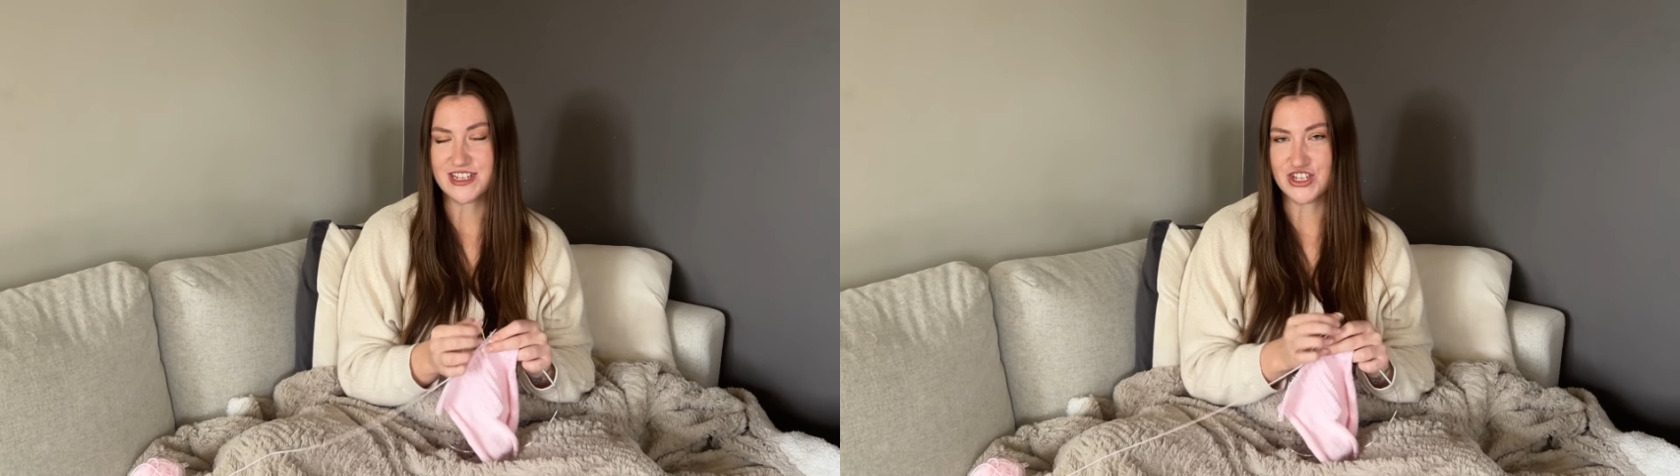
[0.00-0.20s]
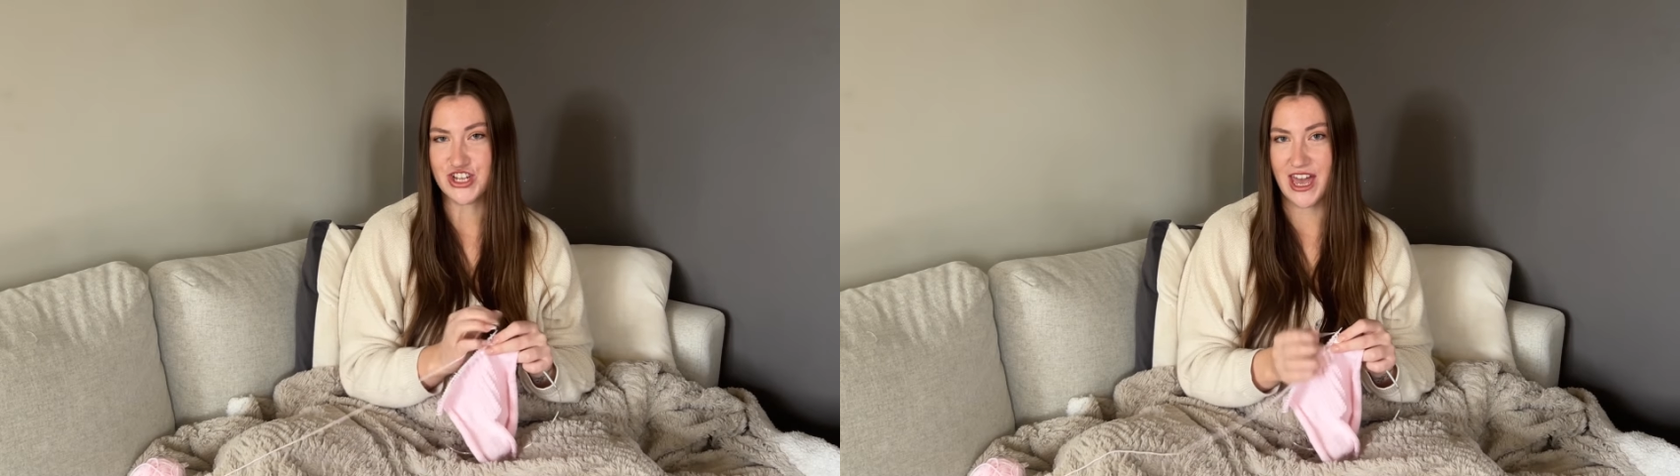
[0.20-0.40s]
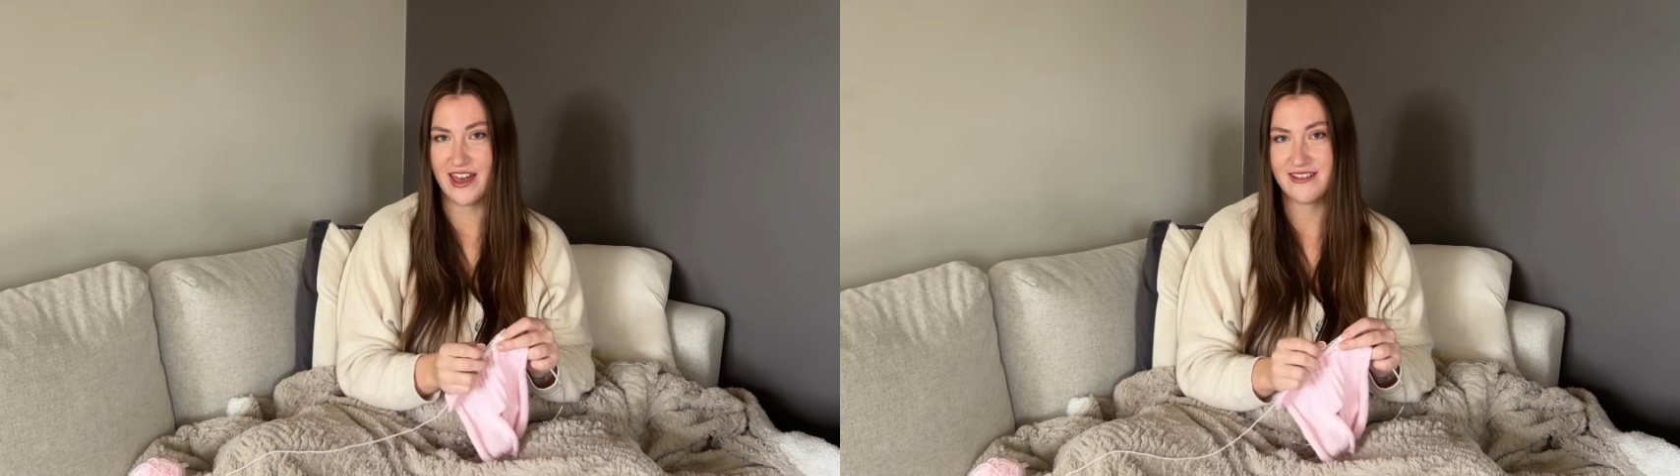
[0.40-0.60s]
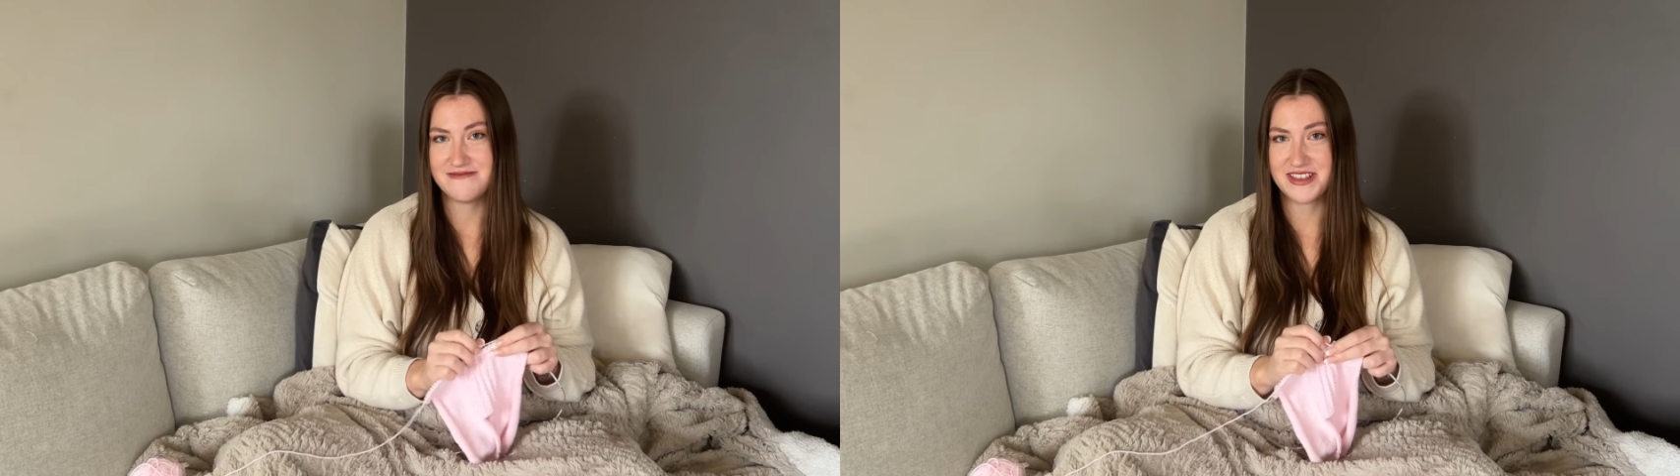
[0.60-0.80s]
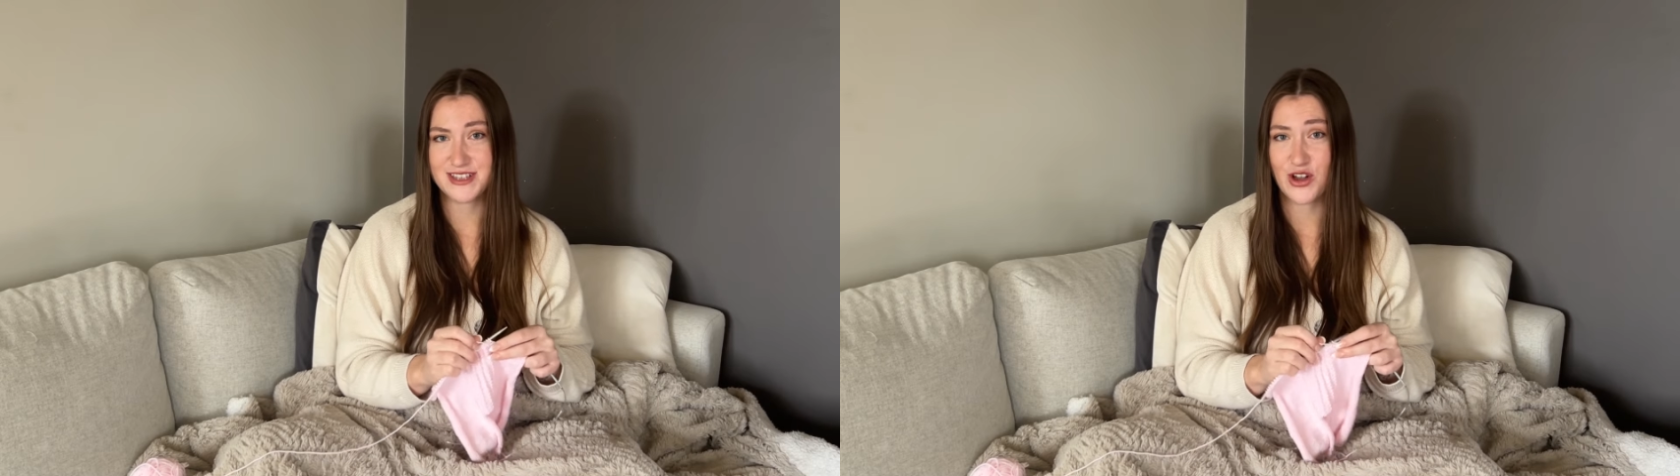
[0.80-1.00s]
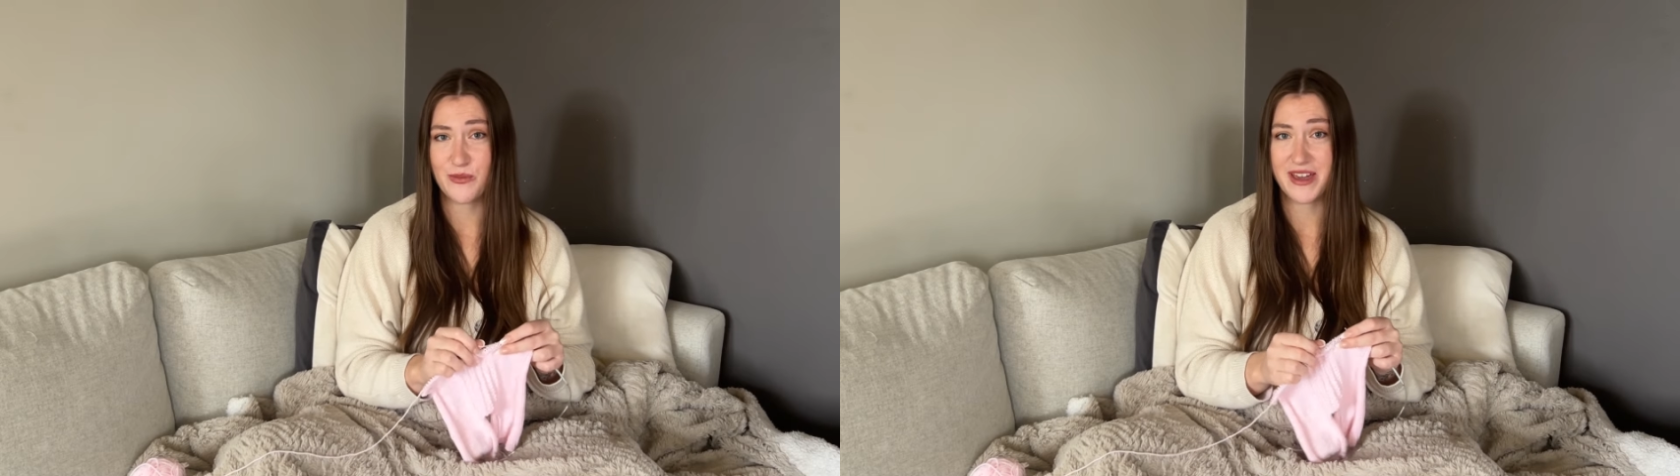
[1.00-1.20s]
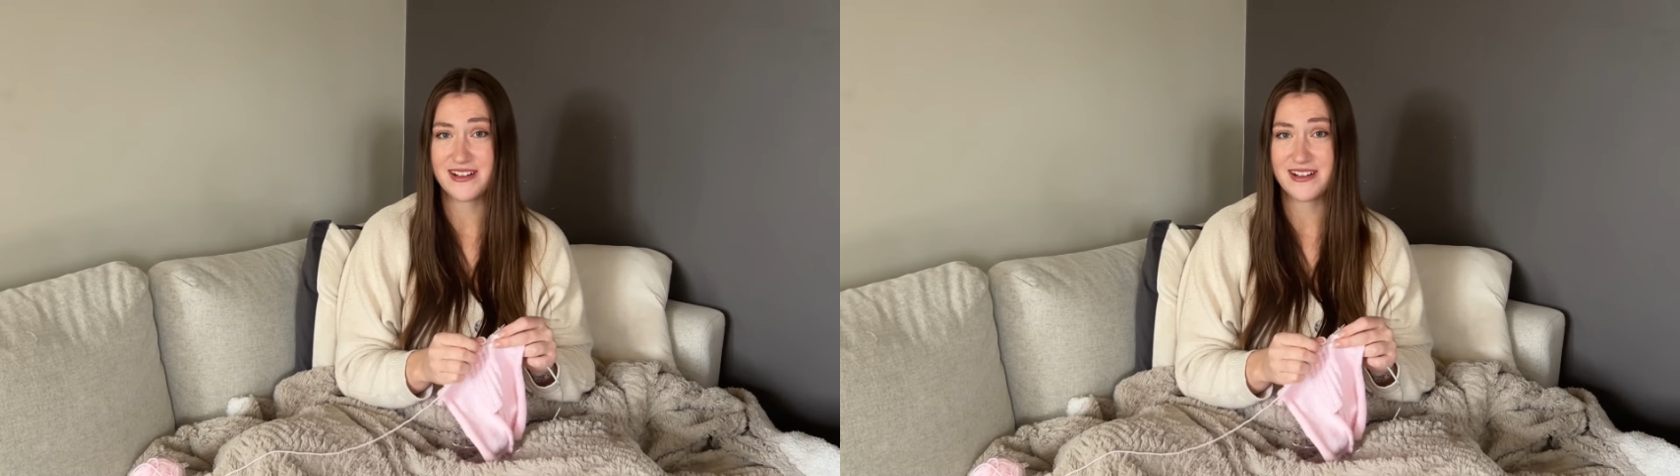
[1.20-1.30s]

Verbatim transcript: to share this hobby.